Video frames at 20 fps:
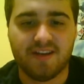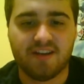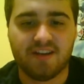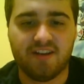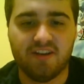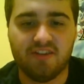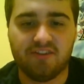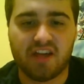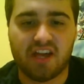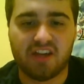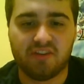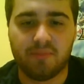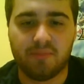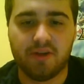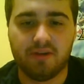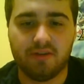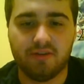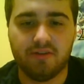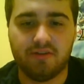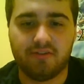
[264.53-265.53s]
I probably
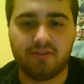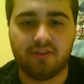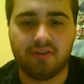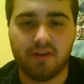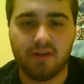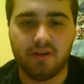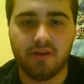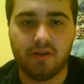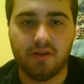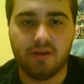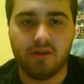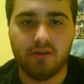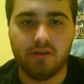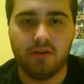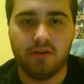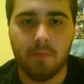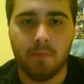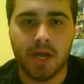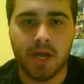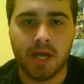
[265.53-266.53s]
will keep it that way. I don't think
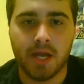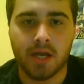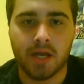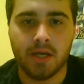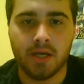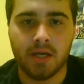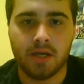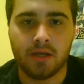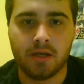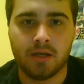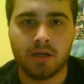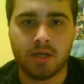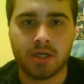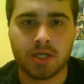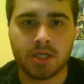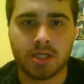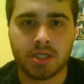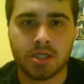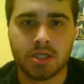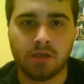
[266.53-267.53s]
I'll use Mint at all.
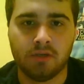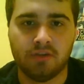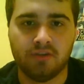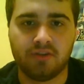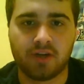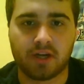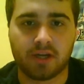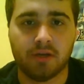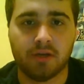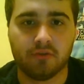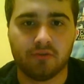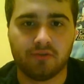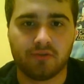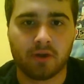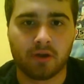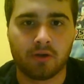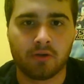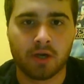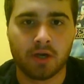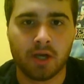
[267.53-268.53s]

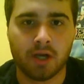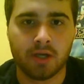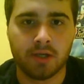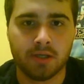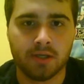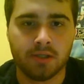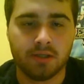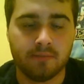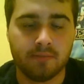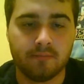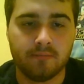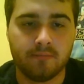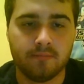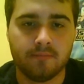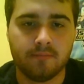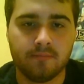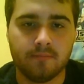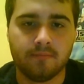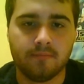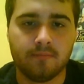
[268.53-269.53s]
I'd like to start using
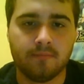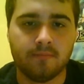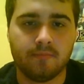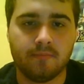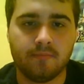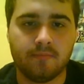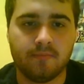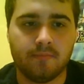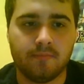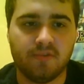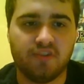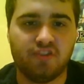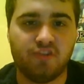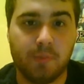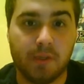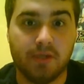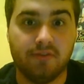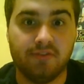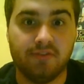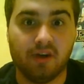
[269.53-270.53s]
Crest, though. I hope I get him
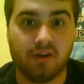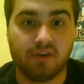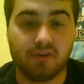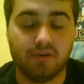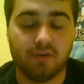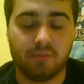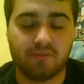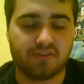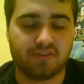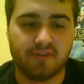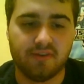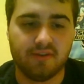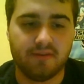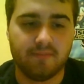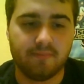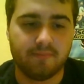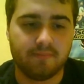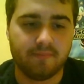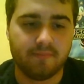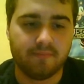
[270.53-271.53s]
soon.
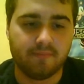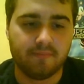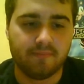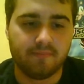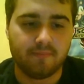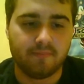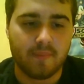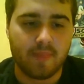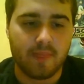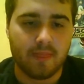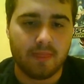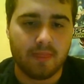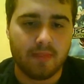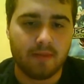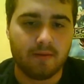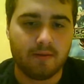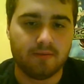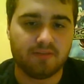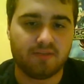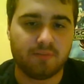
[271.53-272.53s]
And sometimes I
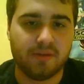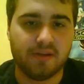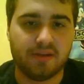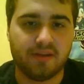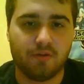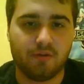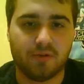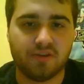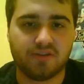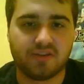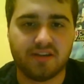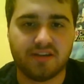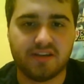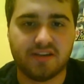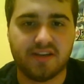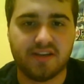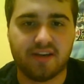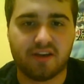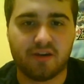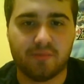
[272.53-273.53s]
switch to the Asbel
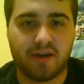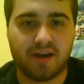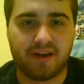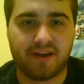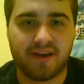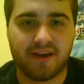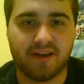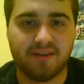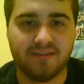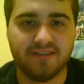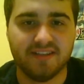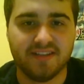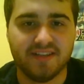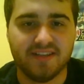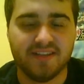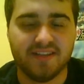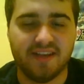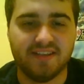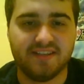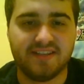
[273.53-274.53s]
costume,
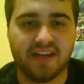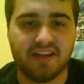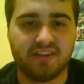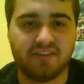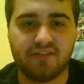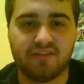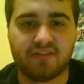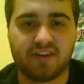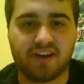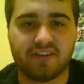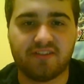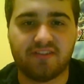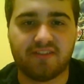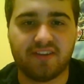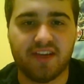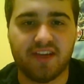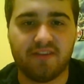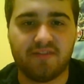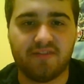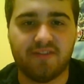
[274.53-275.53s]
because Asbel is
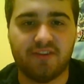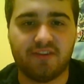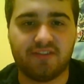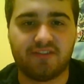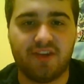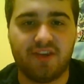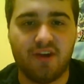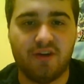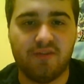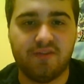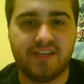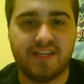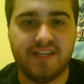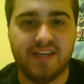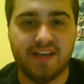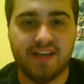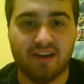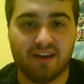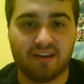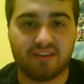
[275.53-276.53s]
the
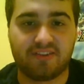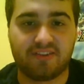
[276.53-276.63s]
man.